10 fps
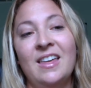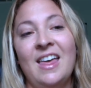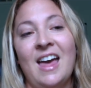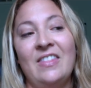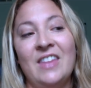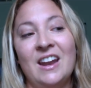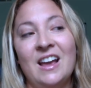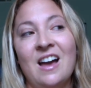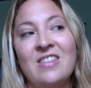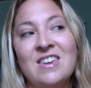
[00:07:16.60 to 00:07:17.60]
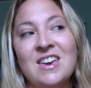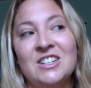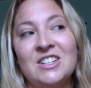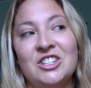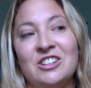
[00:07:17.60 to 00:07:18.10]
and then i got the
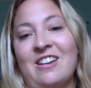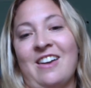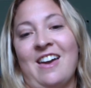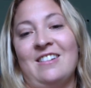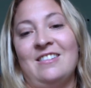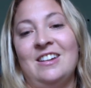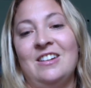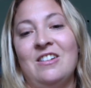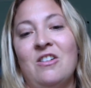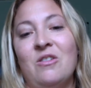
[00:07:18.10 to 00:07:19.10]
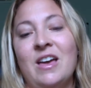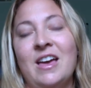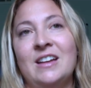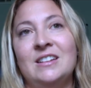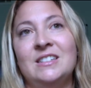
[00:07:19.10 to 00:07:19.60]
itch again you know
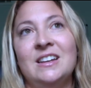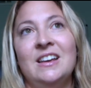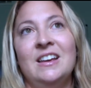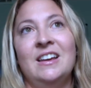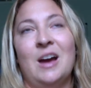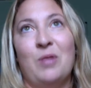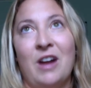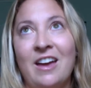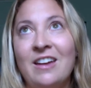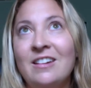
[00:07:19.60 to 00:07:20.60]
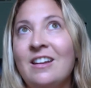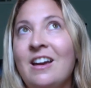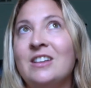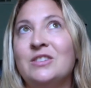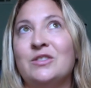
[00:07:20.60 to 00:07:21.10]
and i prayed and i
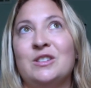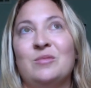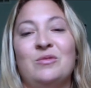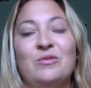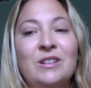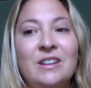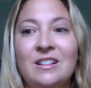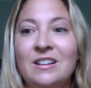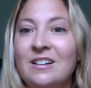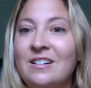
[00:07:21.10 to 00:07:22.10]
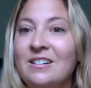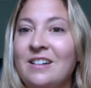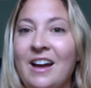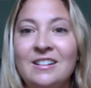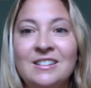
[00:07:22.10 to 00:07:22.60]
asked for some really clear
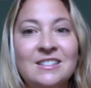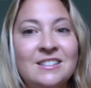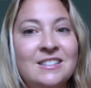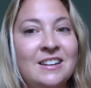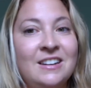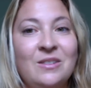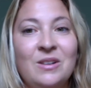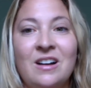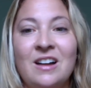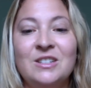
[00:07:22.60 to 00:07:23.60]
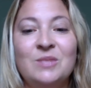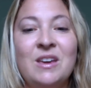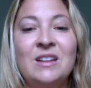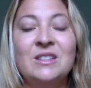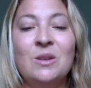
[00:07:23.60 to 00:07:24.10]
guidance and said you know what god just make
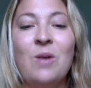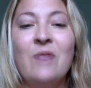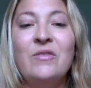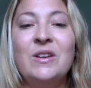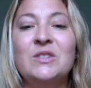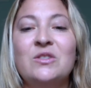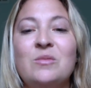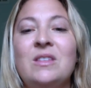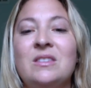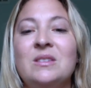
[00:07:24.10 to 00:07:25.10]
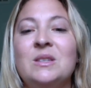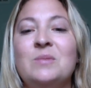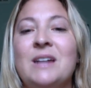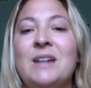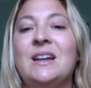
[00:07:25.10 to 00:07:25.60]
it so obvious for me that this is
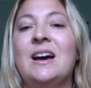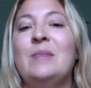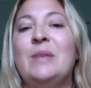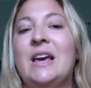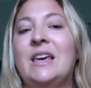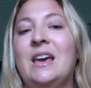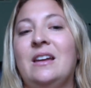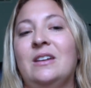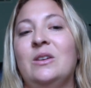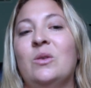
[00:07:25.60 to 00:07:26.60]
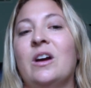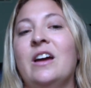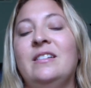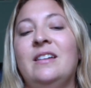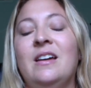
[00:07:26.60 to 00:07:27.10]
my time that i can't ignore it
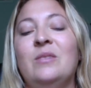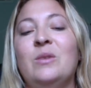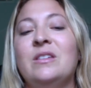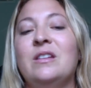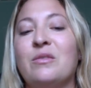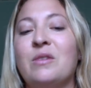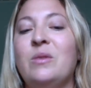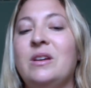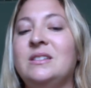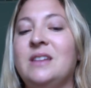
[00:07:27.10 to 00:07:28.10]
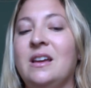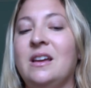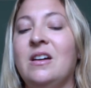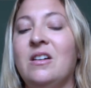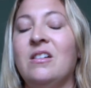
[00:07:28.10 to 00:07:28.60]
and within three weeks danielle